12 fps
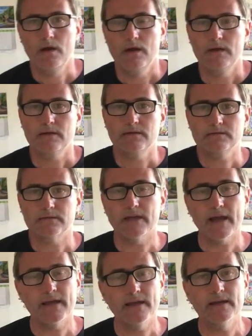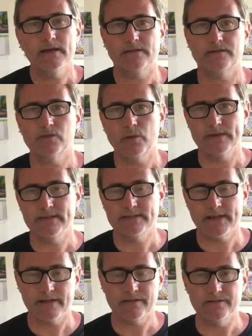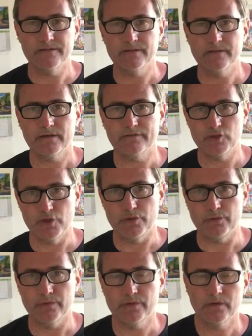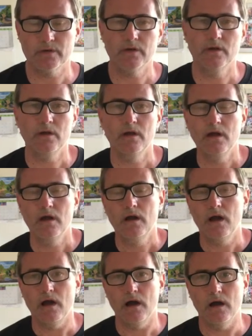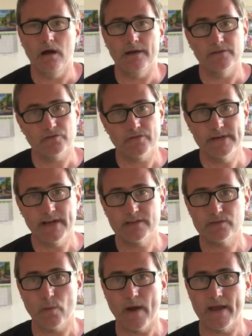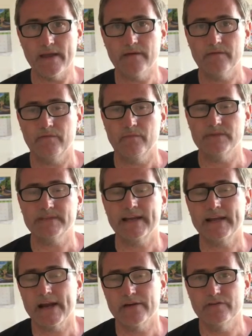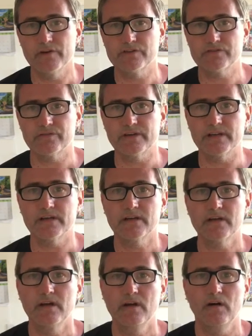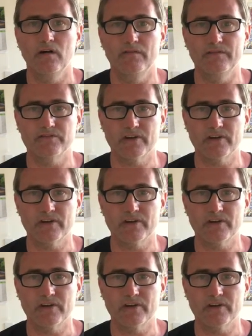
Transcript: Today is the 22nd of June. It's 3 days away from the second anniversary of the tragic